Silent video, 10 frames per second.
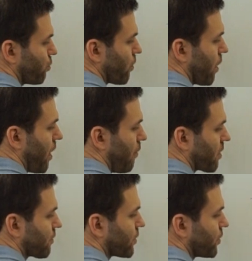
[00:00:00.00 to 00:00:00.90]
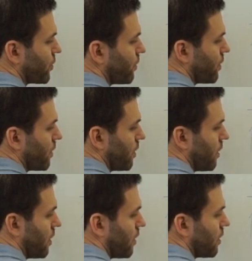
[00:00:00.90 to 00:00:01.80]
2 to the power of 2,
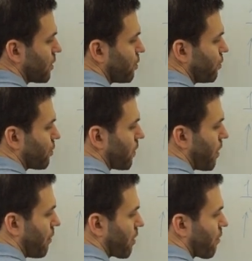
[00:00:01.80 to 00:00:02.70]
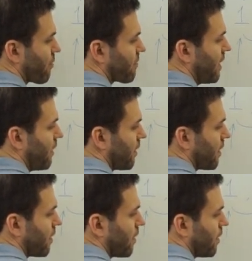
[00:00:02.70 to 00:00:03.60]
2 to the power of 3,
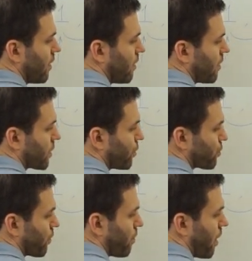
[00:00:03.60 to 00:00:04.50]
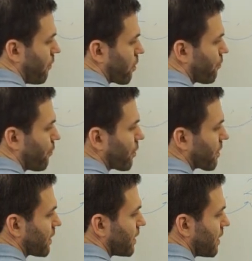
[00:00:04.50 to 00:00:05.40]
2 to the power of
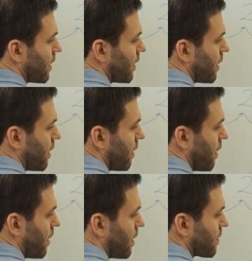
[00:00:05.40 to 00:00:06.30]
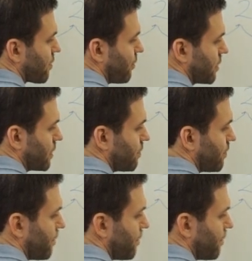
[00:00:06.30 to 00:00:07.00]
4, and so on.